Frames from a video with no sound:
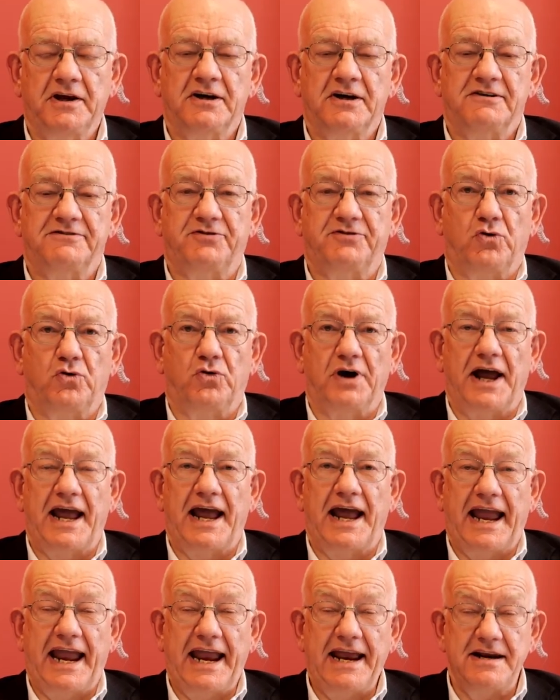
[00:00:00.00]
For
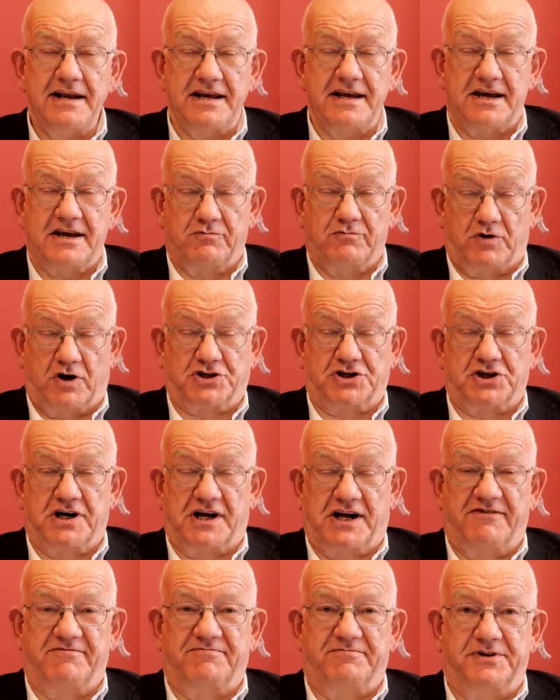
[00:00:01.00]
any Russian
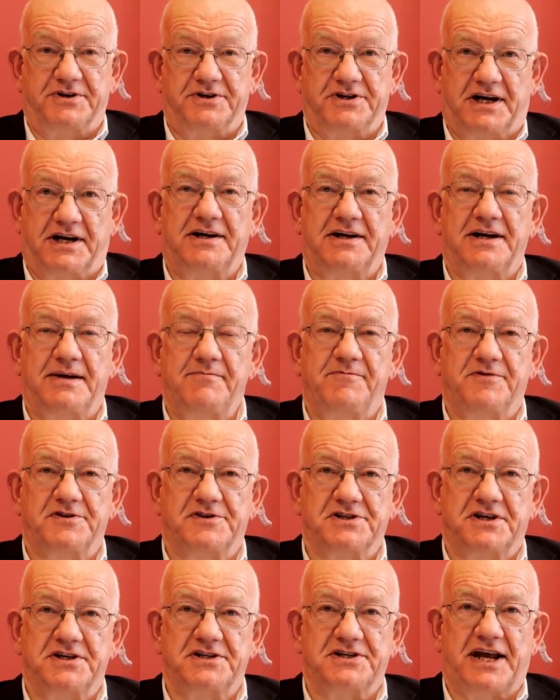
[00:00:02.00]
government, and I
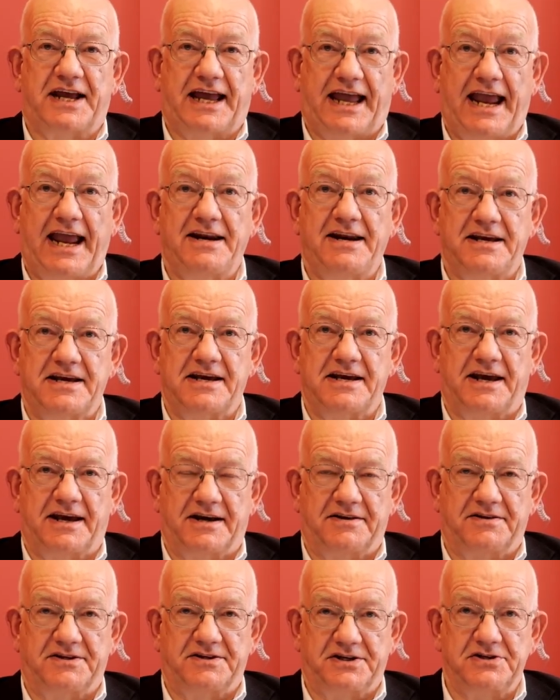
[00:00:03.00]
emphasize any here,
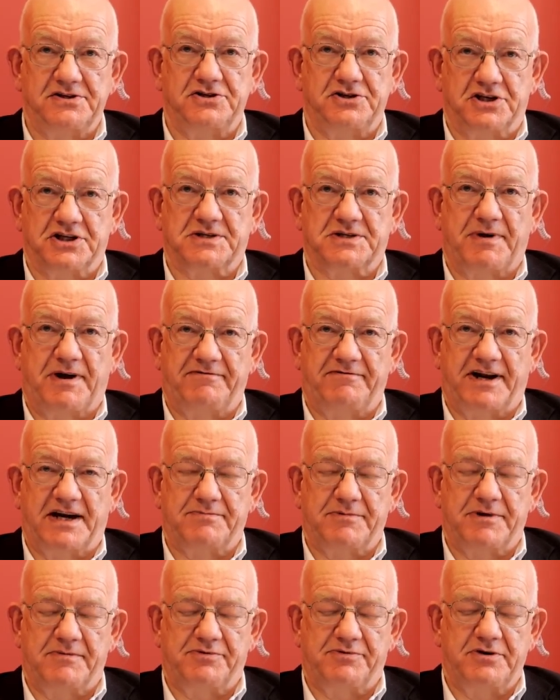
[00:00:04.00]
this isn't just about
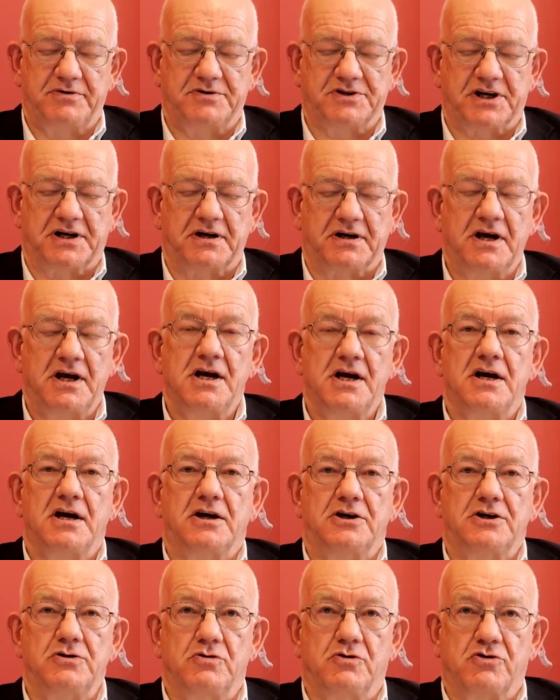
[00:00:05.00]
Vladimir Putin,
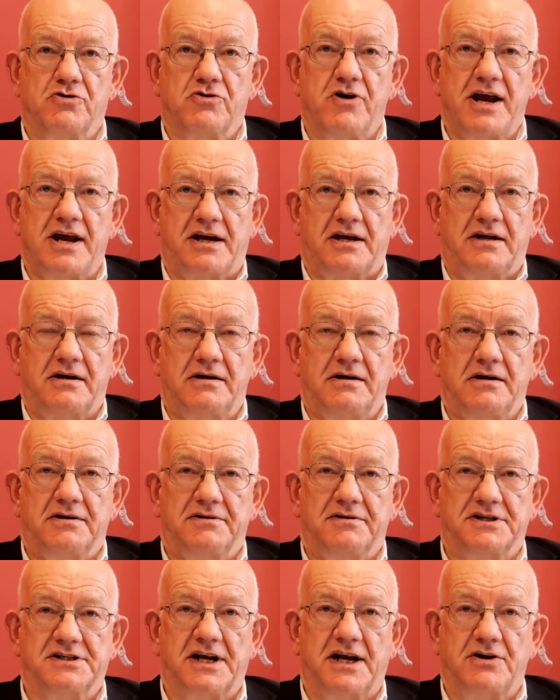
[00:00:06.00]
Ukraine, the
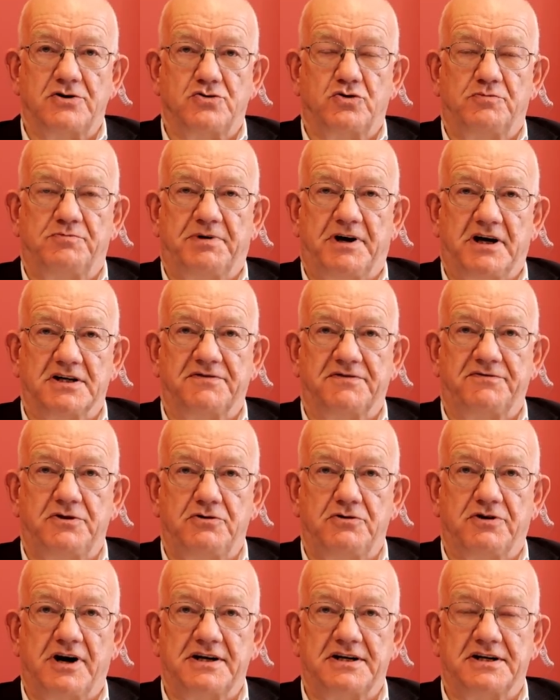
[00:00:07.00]
central part of the
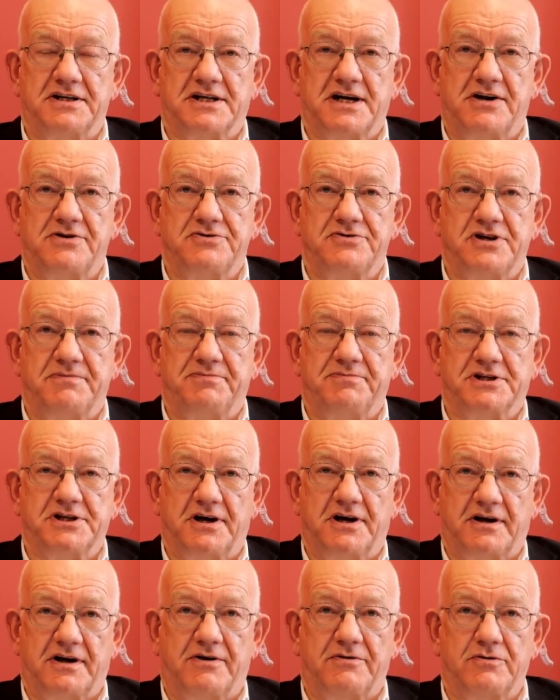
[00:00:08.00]
Ukrainian territory in
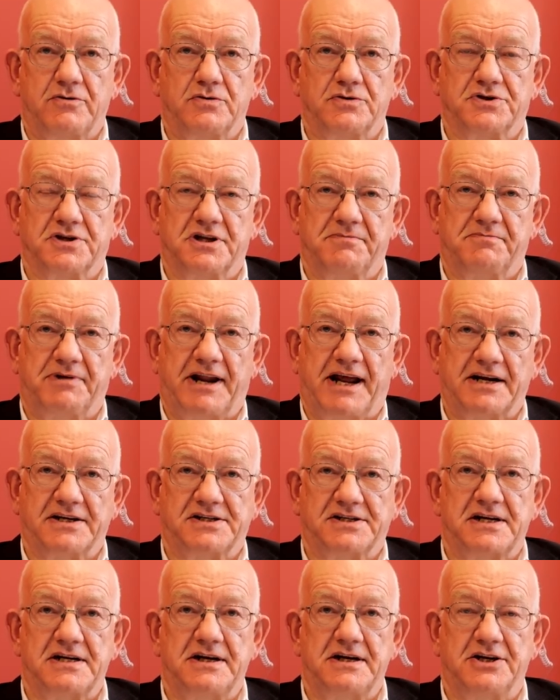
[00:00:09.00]
particular, and also the Black
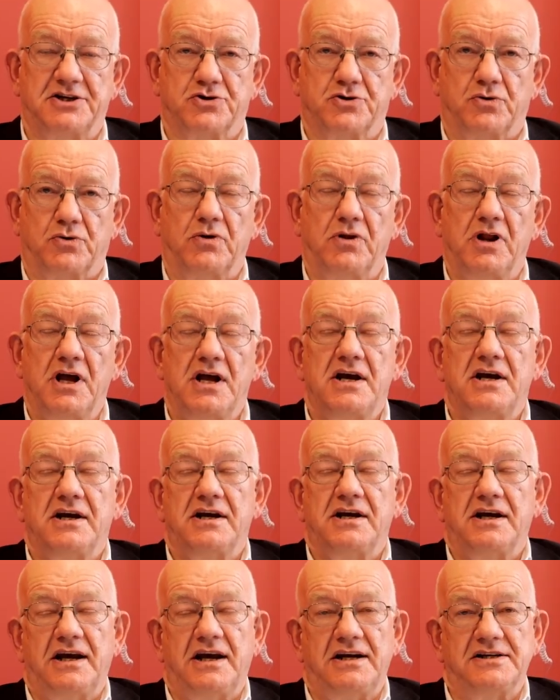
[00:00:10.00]
Sea littoral,
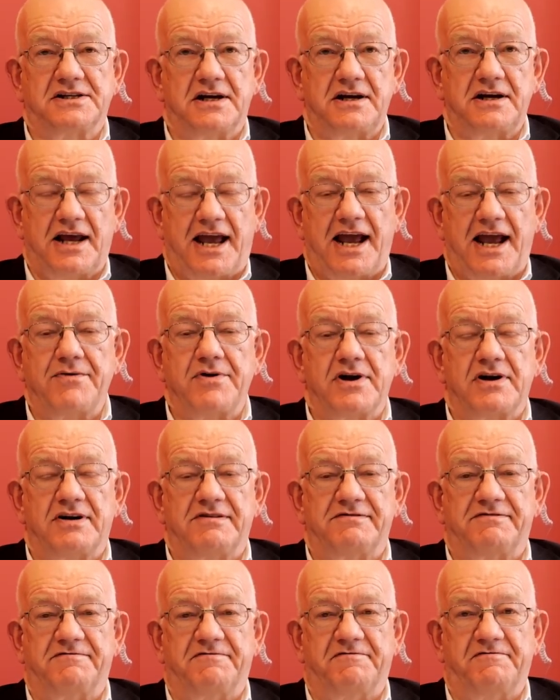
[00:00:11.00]
is an area
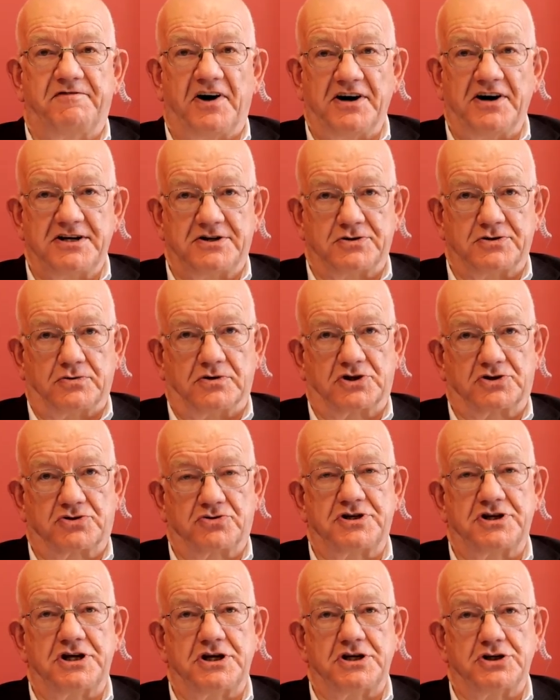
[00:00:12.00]
of vital
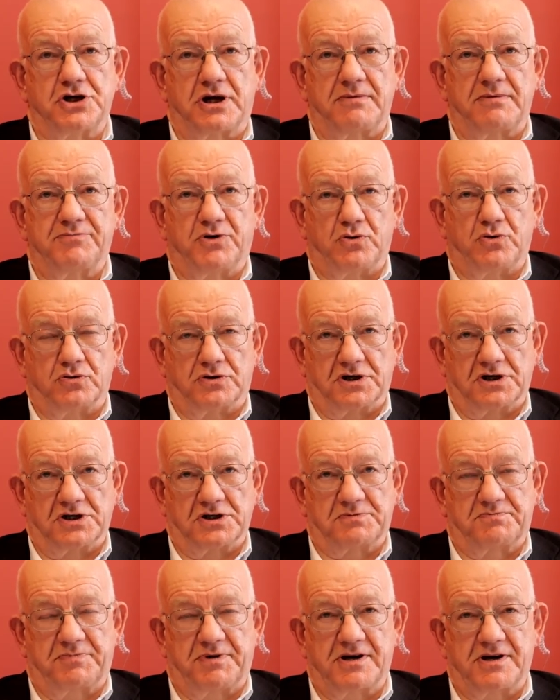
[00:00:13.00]
strategic importance
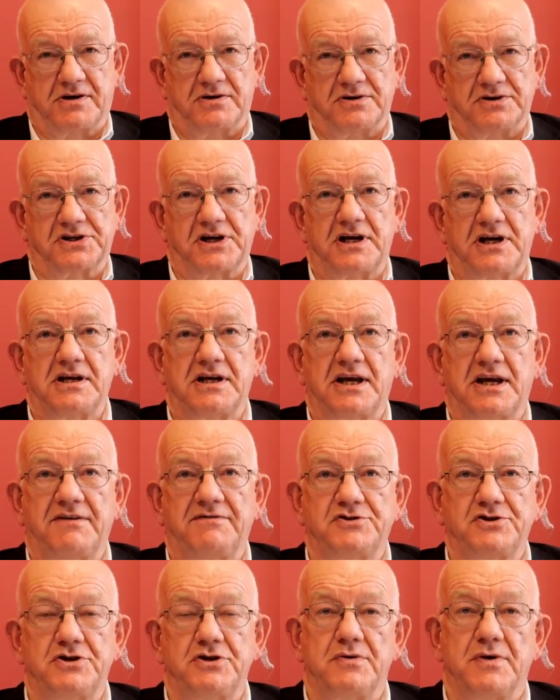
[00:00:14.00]
because it
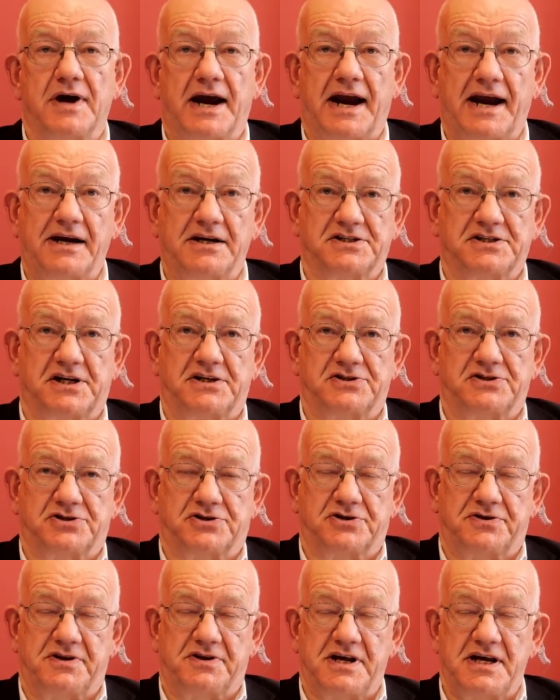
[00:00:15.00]
gives you access to
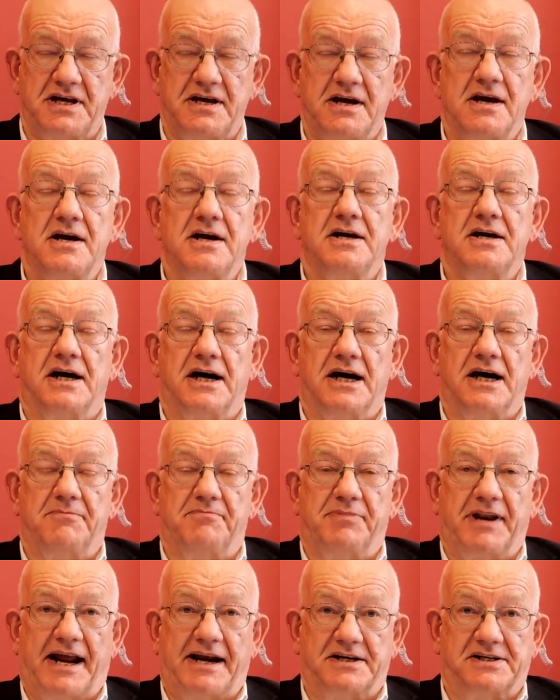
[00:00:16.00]
the
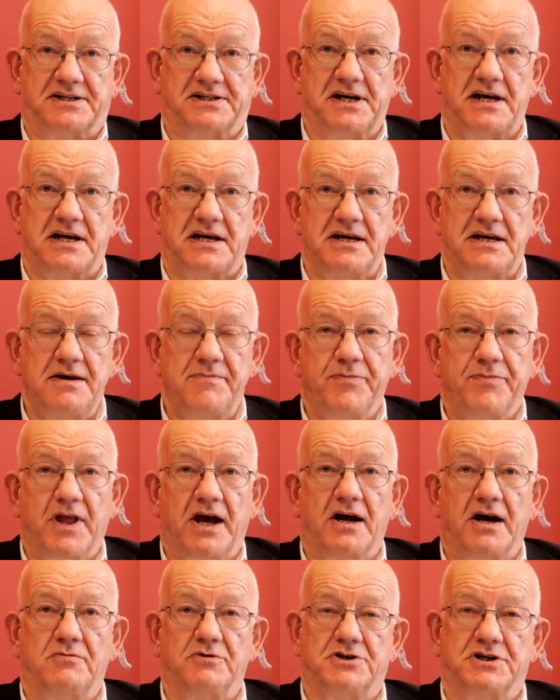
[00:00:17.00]
Black Sea,
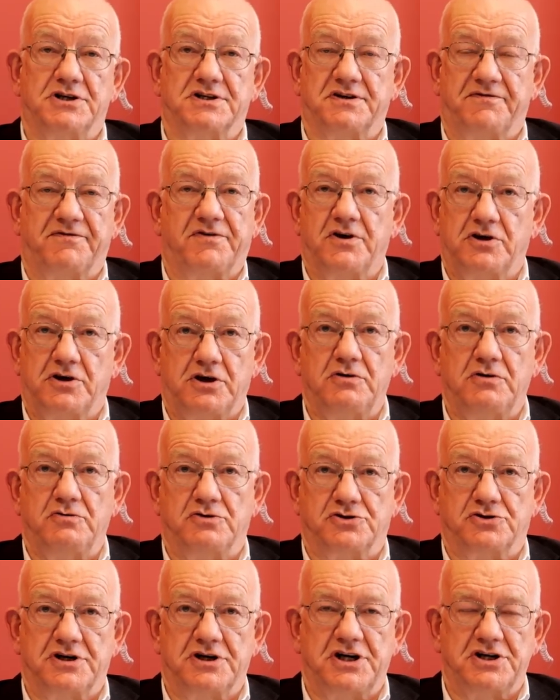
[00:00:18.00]
which is of huge
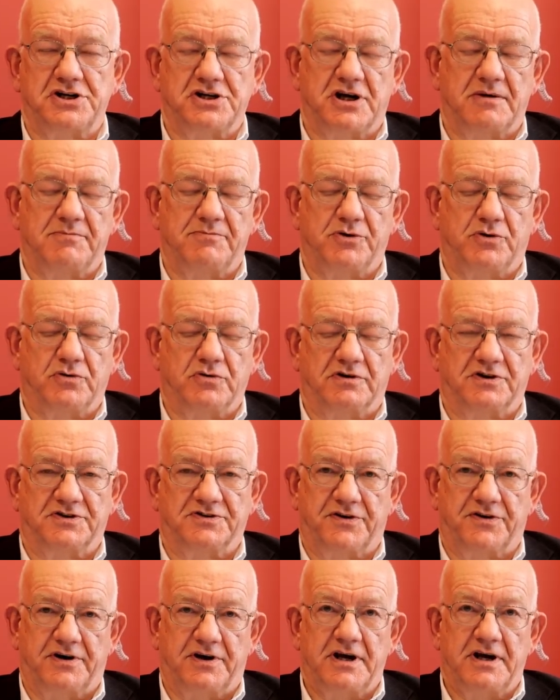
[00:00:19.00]
strategic importance
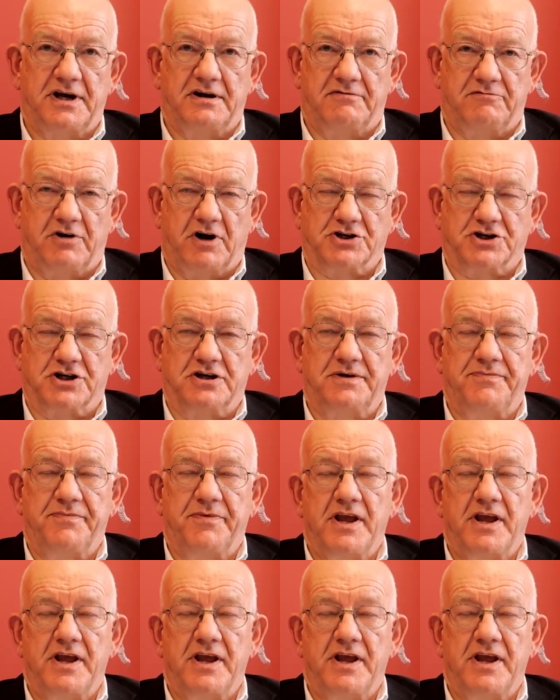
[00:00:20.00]
for Russia.